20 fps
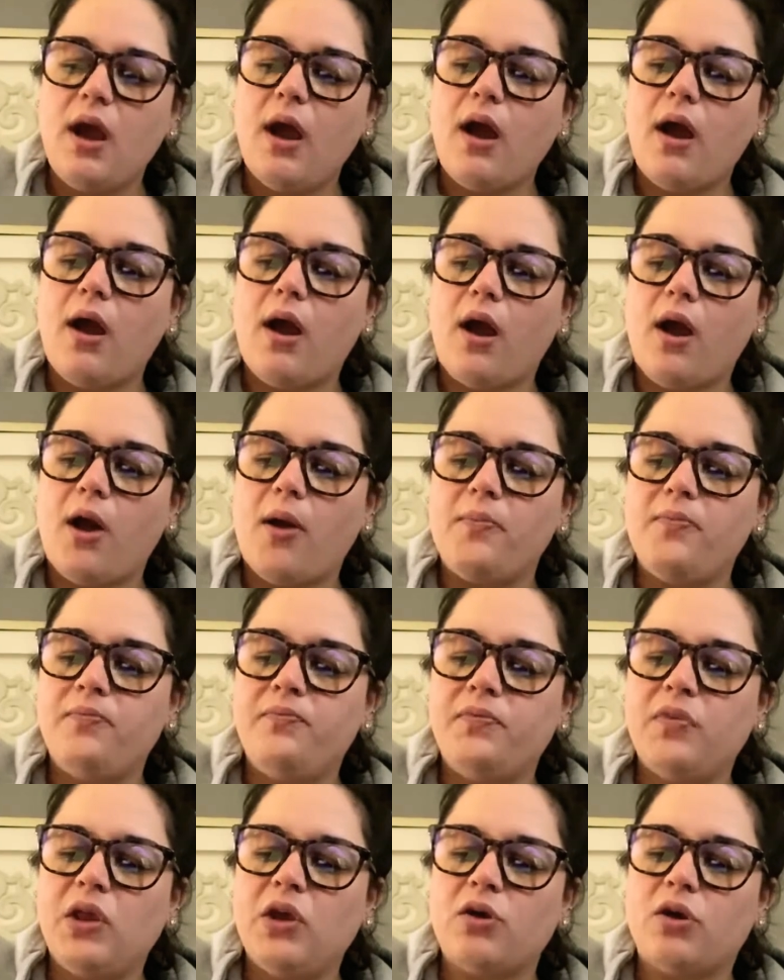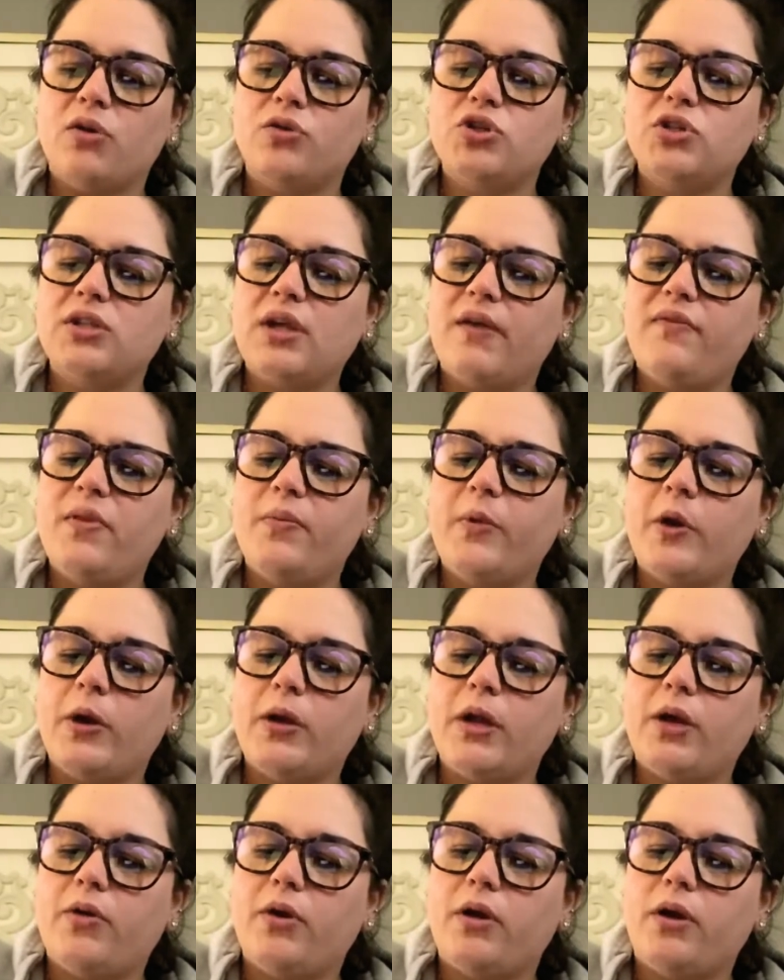Just have them cut
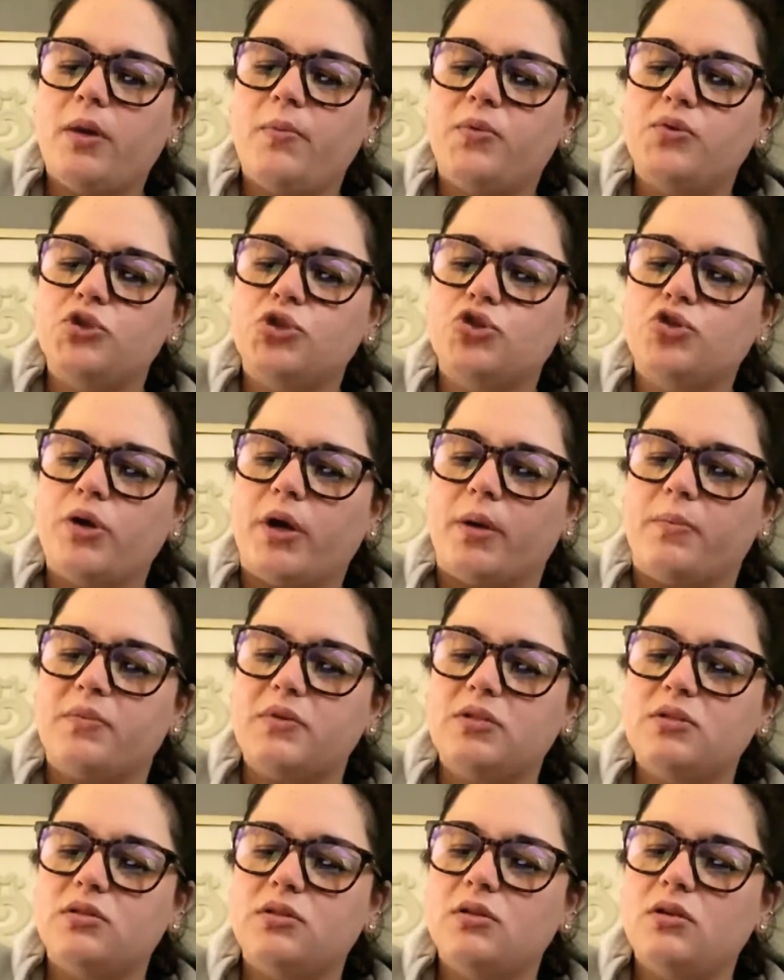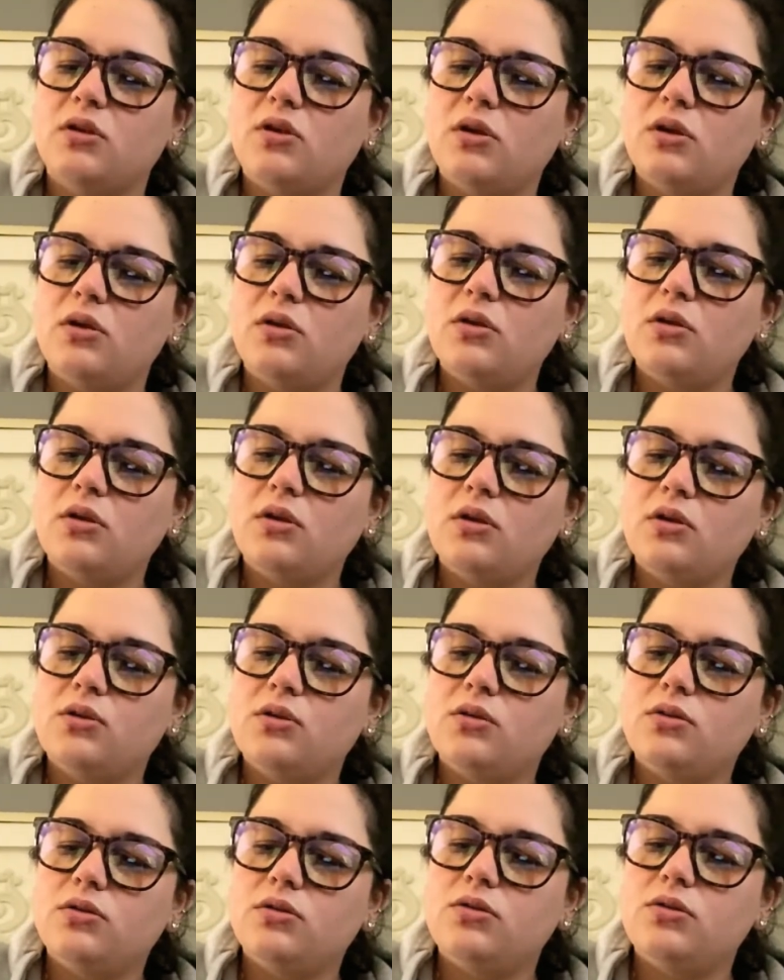out a couple strips.
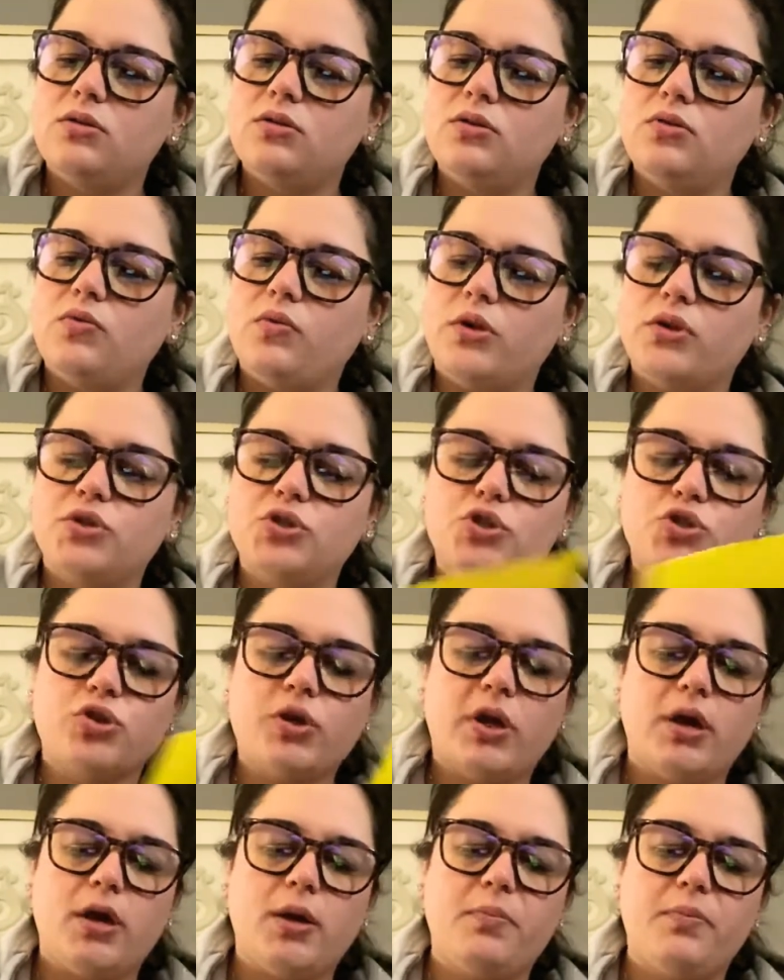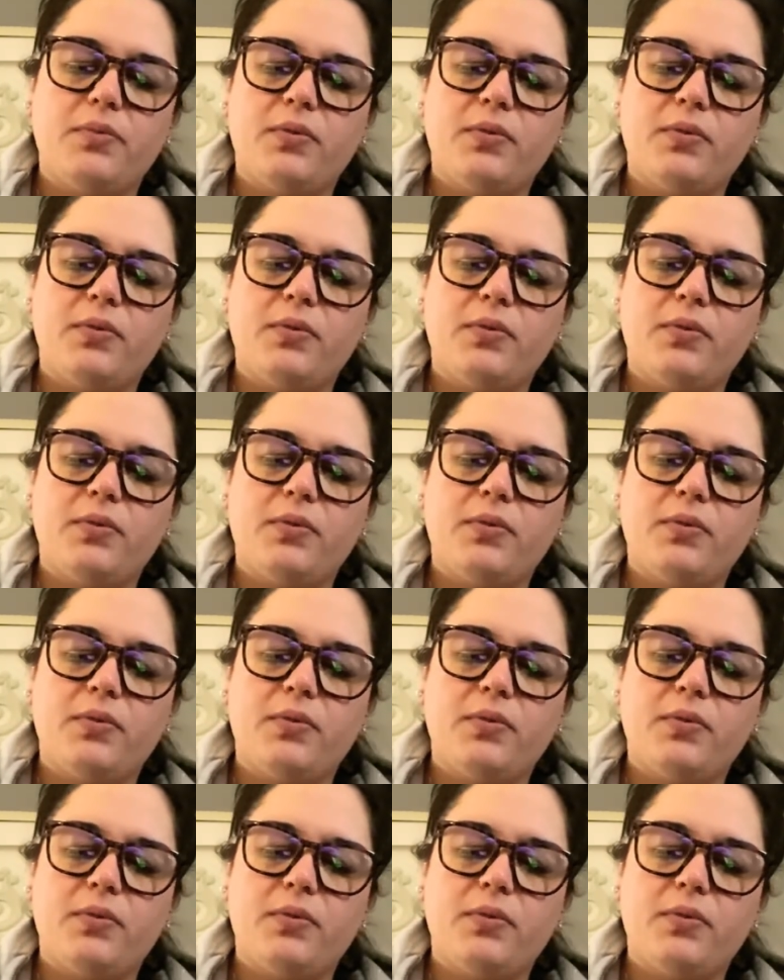Do one strip.